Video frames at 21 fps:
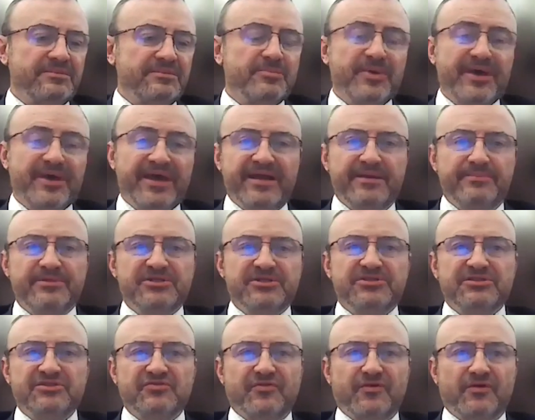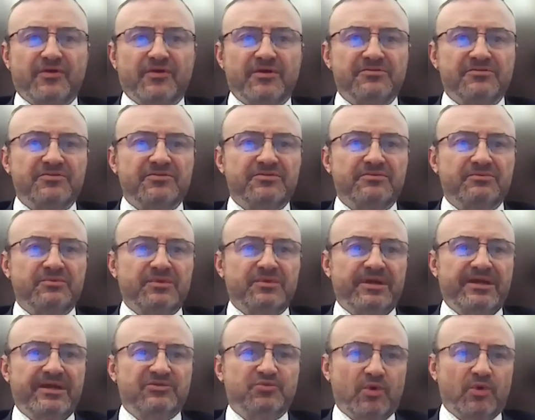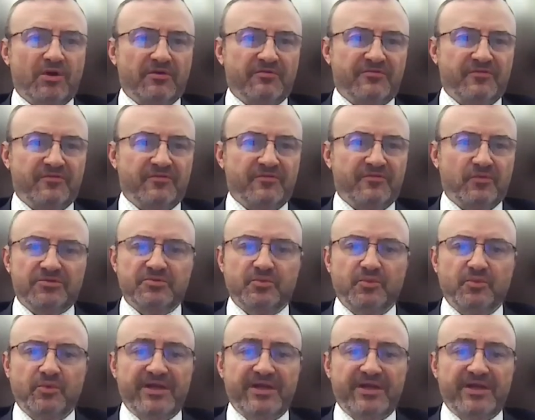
impediments as far as workforce.